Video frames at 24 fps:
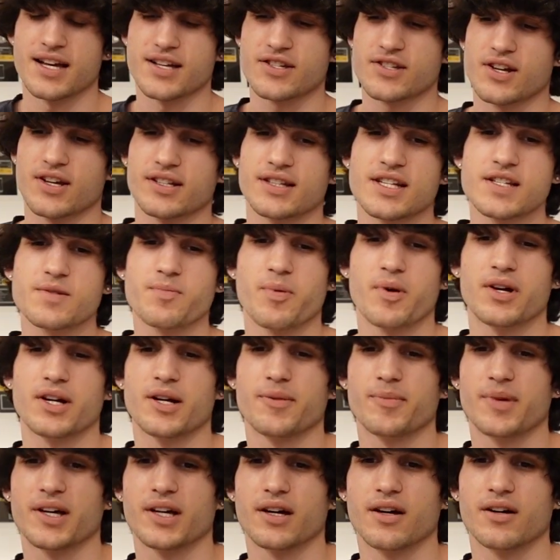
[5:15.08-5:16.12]
And so at this point,
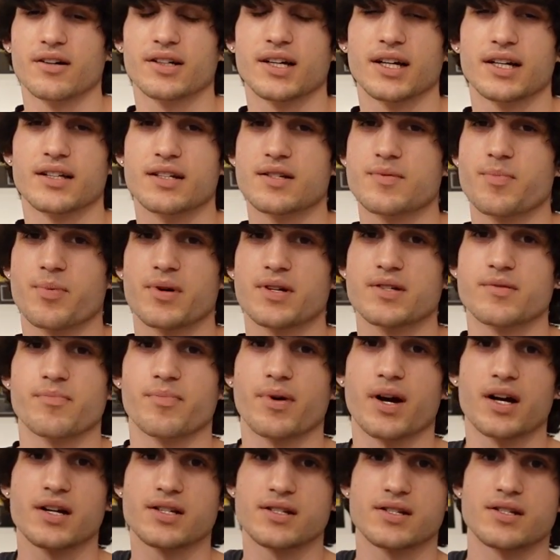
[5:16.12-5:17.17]
I'm like, okay, this person
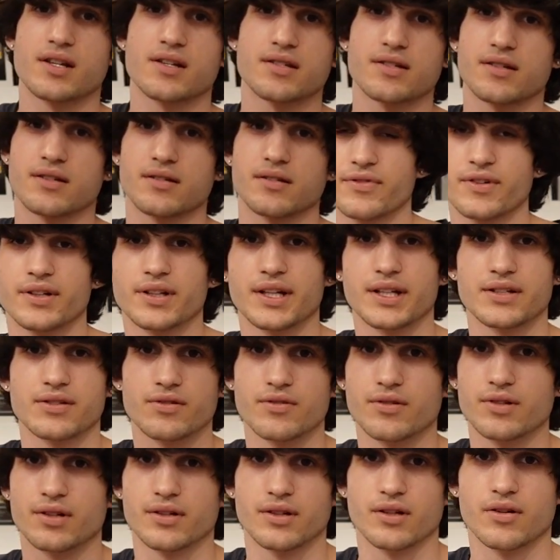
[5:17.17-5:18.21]
probably just doesn't feel like
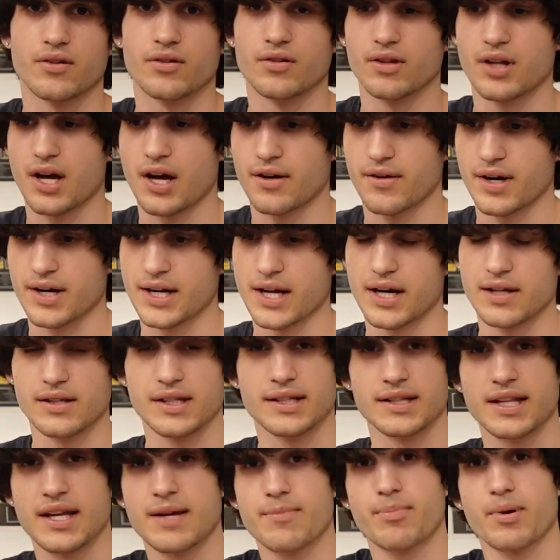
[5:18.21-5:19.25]
doing a whole lot right now.
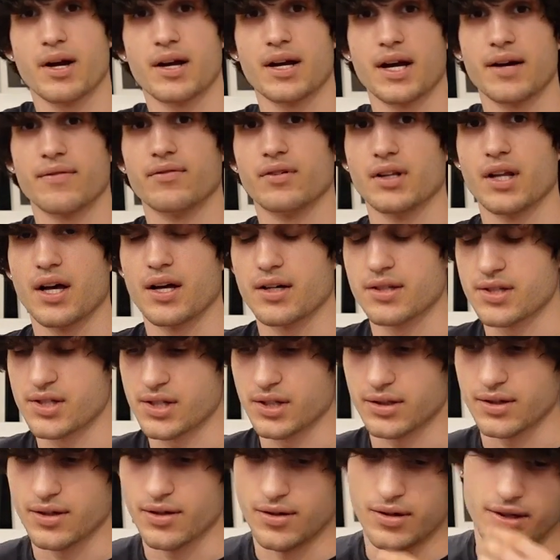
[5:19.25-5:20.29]
Like they probably have a lot of
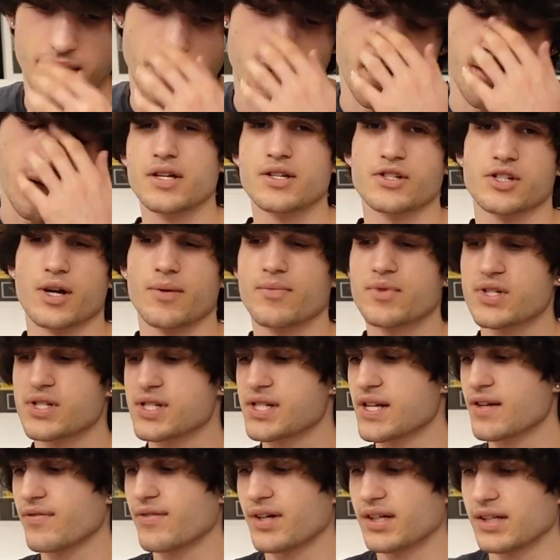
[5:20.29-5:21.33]
shit going on. So I'm gonna
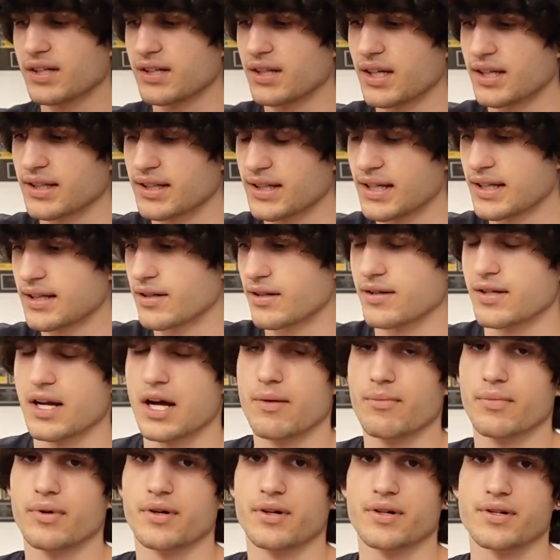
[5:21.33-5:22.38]
see if I can like get their
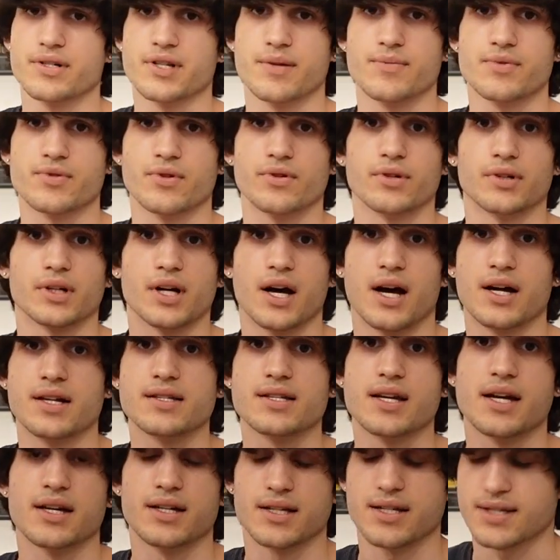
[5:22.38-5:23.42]
number or some sort of
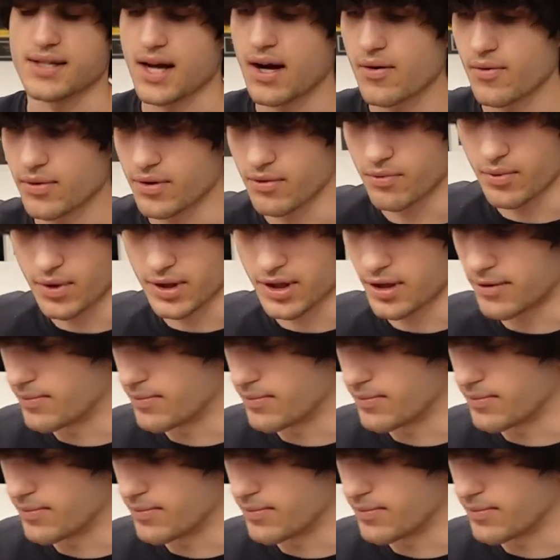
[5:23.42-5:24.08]
contact because I want to work